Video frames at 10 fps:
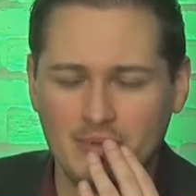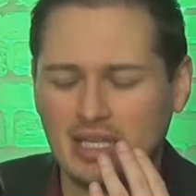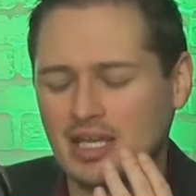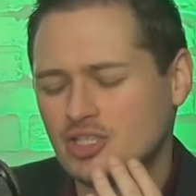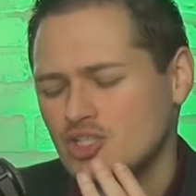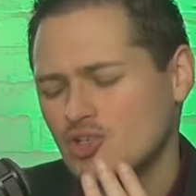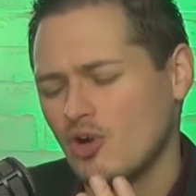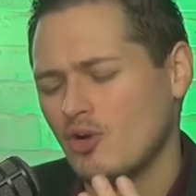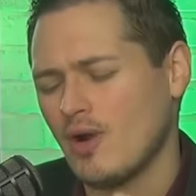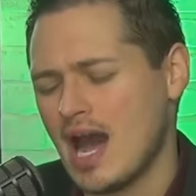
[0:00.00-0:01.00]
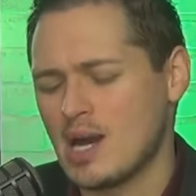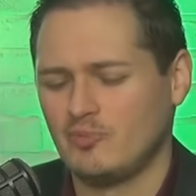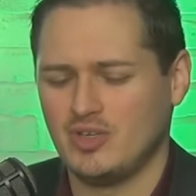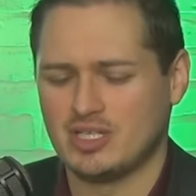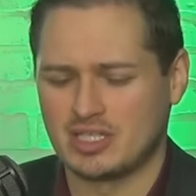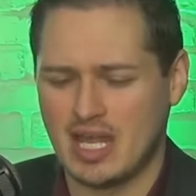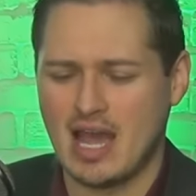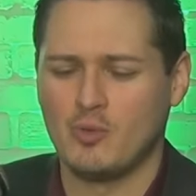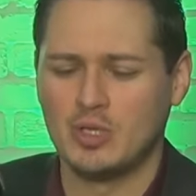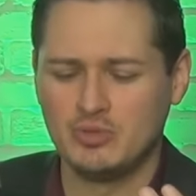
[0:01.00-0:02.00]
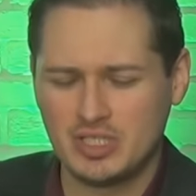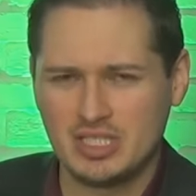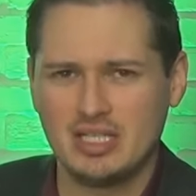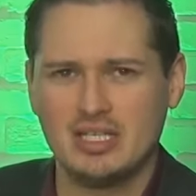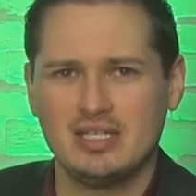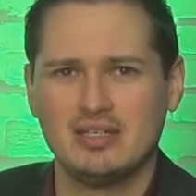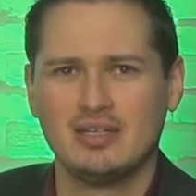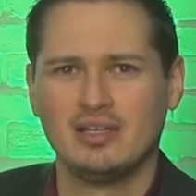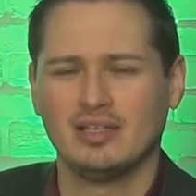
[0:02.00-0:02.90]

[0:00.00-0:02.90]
I mean, it's so obvious now when you see,